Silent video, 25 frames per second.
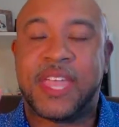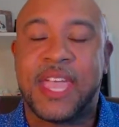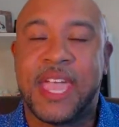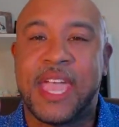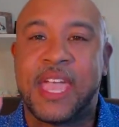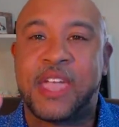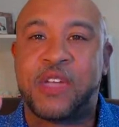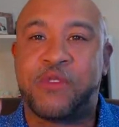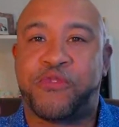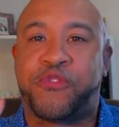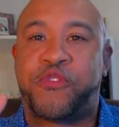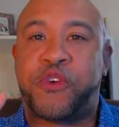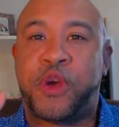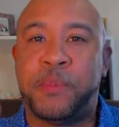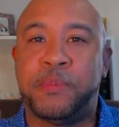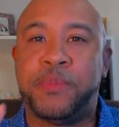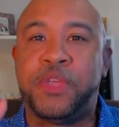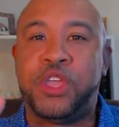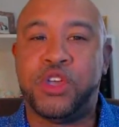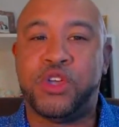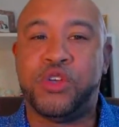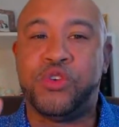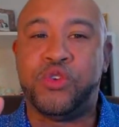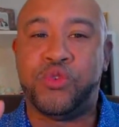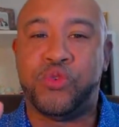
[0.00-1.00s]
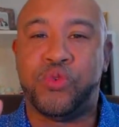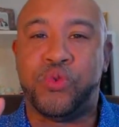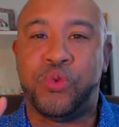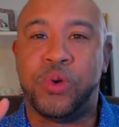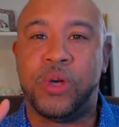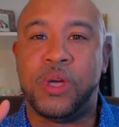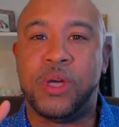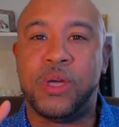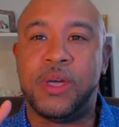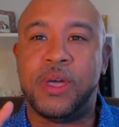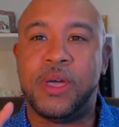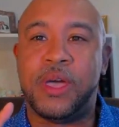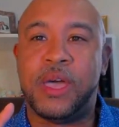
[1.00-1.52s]
One thing from
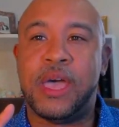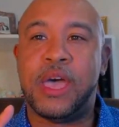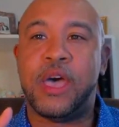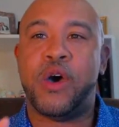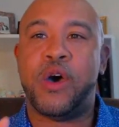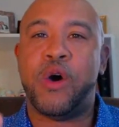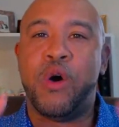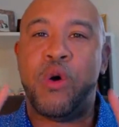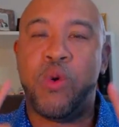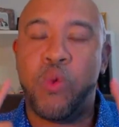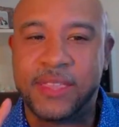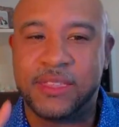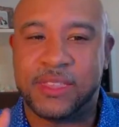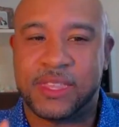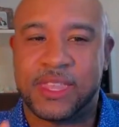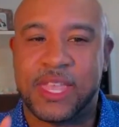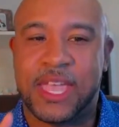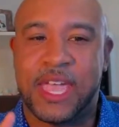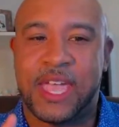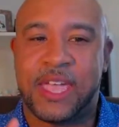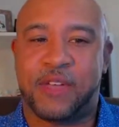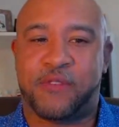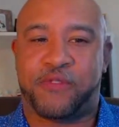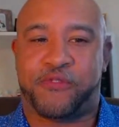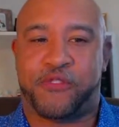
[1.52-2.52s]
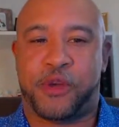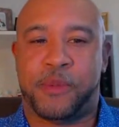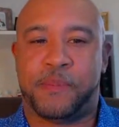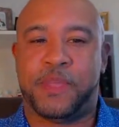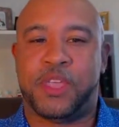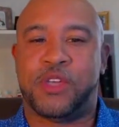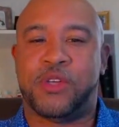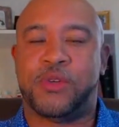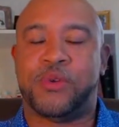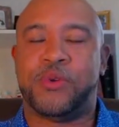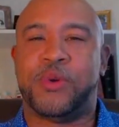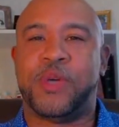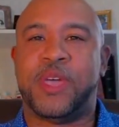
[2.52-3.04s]
you. And the
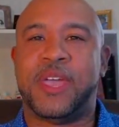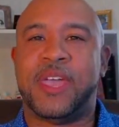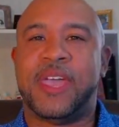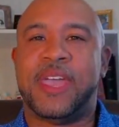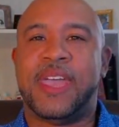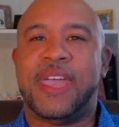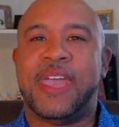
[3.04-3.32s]
thing that we are